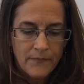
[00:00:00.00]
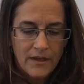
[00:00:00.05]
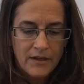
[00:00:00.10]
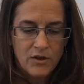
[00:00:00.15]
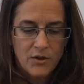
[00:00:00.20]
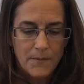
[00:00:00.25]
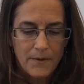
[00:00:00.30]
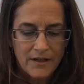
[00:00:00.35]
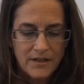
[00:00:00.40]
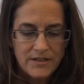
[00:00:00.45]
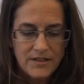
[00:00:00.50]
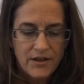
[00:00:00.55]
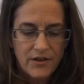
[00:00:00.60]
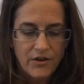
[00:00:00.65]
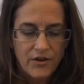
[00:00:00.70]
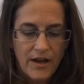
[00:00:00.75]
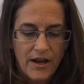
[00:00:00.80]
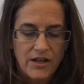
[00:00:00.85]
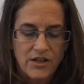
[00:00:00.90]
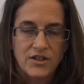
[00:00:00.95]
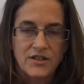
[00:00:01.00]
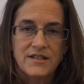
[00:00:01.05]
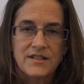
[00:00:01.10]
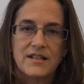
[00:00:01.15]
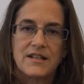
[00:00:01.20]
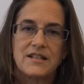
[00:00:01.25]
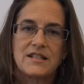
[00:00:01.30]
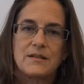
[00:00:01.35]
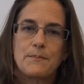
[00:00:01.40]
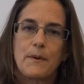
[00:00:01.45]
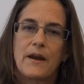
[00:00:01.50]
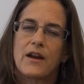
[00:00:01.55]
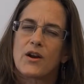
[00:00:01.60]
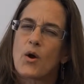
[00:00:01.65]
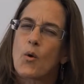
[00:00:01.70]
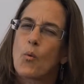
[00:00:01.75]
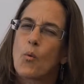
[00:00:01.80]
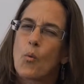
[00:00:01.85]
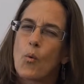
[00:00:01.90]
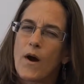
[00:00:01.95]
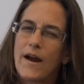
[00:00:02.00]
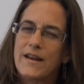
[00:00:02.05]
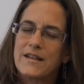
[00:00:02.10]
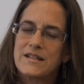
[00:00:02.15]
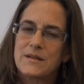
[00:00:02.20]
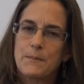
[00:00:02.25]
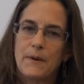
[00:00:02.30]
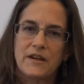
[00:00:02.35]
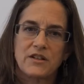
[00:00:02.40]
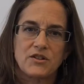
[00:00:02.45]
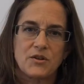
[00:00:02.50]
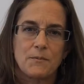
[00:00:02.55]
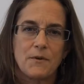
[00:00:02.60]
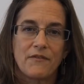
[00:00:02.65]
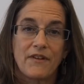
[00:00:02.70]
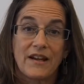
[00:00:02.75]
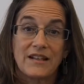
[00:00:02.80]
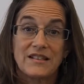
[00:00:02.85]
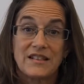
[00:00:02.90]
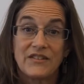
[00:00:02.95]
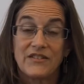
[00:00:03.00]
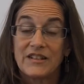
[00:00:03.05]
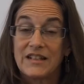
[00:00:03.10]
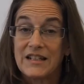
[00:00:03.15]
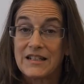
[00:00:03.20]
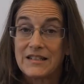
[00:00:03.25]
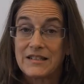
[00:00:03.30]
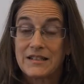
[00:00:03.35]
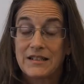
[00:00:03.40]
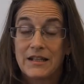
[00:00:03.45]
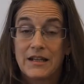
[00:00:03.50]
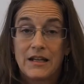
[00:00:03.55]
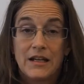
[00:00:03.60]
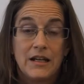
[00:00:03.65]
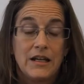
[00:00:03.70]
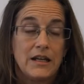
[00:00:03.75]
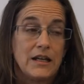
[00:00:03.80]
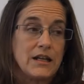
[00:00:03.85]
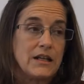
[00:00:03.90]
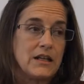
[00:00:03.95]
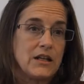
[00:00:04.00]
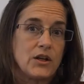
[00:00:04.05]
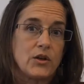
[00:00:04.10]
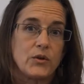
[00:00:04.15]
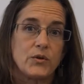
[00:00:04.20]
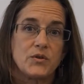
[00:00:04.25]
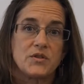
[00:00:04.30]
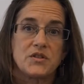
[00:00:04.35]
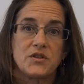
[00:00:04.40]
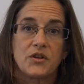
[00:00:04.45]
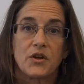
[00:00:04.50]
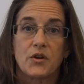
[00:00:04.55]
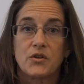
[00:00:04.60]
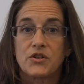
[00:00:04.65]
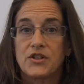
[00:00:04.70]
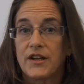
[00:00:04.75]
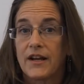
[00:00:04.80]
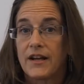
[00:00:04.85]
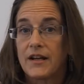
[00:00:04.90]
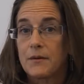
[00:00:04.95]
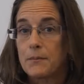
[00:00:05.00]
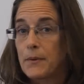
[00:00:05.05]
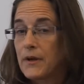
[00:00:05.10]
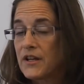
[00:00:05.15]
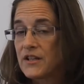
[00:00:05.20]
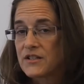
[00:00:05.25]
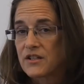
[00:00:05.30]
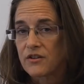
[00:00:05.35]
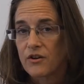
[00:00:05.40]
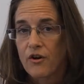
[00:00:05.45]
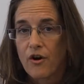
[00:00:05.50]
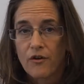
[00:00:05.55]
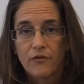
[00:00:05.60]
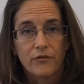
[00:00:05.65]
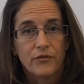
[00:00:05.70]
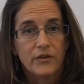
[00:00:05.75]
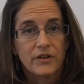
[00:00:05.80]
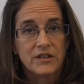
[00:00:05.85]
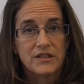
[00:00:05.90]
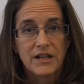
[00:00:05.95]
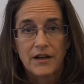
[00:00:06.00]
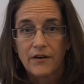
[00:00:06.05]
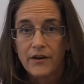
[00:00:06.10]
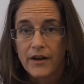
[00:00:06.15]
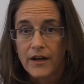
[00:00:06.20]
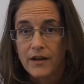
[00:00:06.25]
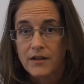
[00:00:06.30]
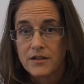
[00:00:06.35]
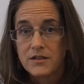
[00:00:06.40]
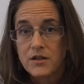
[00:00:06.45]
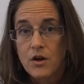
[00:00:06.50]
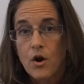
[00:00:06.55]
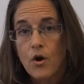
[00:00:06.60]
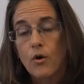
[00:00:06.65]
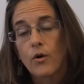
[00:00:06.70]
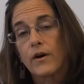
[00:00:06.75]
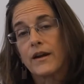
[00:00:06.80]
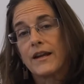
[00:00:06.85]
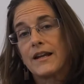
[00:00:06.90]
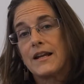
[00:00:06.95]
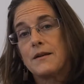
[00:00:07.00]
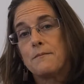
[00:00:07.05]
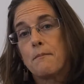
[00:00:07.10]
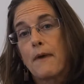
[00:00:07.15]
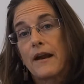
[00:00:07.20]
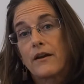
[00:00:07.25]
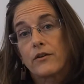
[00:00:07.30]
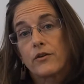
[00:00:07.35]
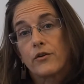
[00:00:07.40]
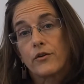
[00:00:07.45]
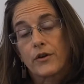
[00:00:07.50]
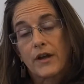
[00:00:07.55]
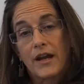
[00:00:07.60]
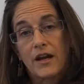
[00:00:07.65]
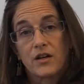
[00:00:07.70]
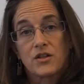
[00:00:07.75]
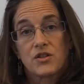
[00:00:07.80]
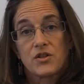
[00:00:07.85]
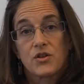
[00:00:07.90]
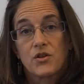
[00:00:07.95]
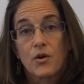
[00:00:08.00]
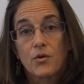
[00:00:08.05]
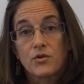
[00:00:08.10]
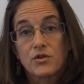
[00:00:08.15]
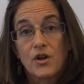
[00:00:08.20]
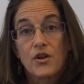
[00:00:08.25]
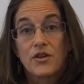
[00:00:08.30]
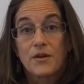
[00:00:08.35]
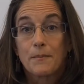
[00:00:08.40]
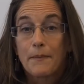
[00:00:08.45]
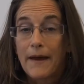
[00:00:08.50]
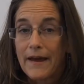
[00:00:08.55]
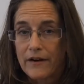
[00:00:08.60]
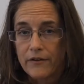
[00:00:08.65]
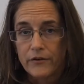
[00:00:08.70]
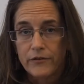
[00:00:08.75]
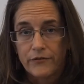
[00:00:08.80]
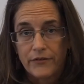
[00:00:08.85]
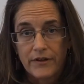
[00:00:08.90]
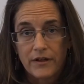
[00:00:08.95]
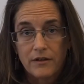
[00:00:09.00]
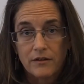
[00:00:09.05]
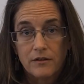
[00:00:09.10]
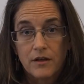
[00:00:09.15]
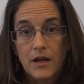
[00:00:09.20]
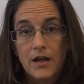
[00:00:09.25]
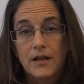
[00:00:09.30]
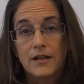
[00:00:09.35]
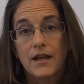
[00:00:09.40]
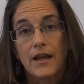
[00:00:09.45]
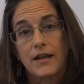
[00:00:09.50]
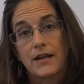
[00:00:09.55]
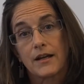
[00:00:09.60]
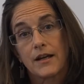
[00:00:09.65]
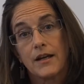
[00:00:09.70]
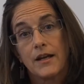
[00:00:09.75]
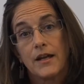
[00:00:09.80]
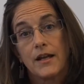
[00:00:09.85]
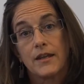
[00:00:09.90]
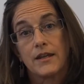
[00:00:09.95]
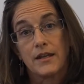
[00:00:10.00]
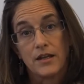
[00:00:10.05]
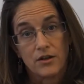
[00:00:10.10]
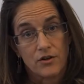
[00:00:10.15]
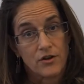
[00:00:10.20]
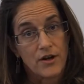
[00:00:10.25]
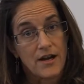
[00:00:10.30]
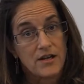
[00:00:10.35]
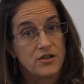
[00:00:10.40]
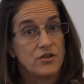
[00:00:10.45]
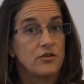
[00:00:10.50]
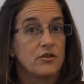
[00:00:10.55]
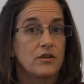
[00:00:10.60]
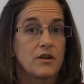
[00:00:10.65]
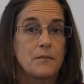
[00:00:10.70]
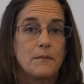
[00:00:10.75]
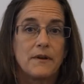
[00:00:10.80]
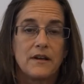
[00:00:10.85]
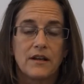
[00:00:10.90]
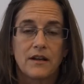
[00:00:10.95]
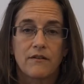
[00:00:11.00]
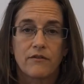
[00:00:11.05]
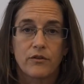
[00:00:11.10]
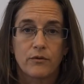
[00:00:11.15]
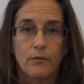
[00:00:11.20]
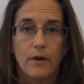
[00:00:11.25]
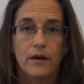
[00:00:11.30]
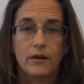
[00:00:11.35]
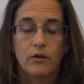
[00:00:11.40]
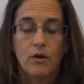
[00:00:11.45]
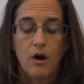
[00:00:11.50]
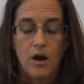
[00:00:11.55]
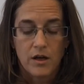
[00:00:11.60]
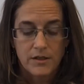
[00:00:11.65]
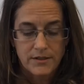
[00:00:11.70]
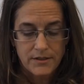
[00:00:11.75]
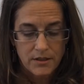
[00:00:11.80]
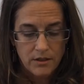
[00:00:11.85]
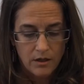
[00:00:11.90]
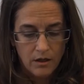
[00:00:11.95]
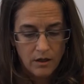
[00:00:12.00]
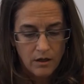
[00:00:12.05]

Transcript: humanitarian agencies span a wide spectrum of activities. It includes negotiating peace in conflict areas or getting medical care to those on the battlefield, like the International Committee of the Red Cross.